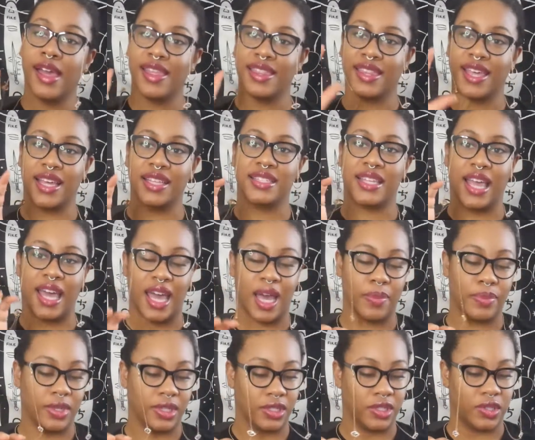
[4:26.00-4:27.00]
That's
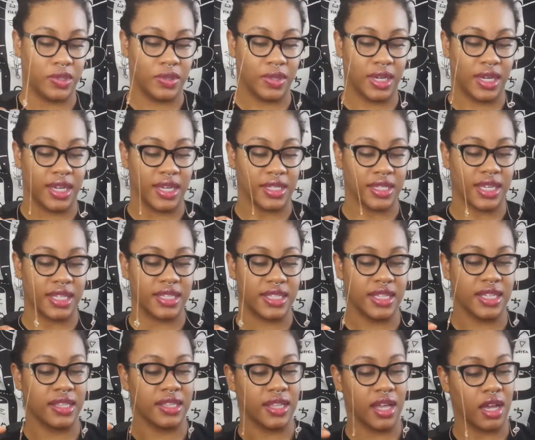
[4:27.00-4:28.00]
happening to you guys. I
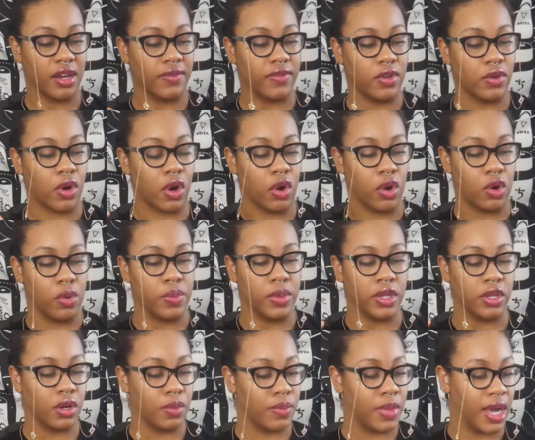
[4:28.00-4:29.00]
see a lot of you are
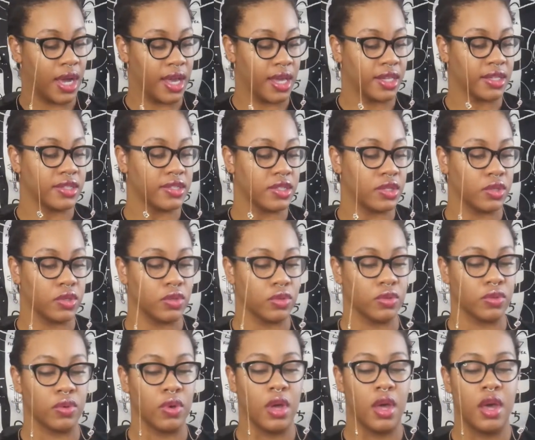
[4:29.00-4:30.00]
opening your minds
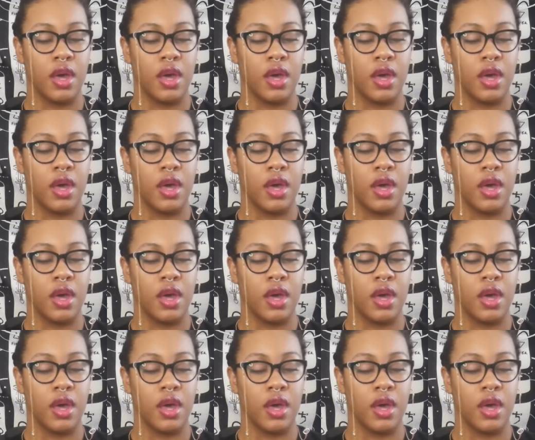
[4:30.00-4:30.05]
to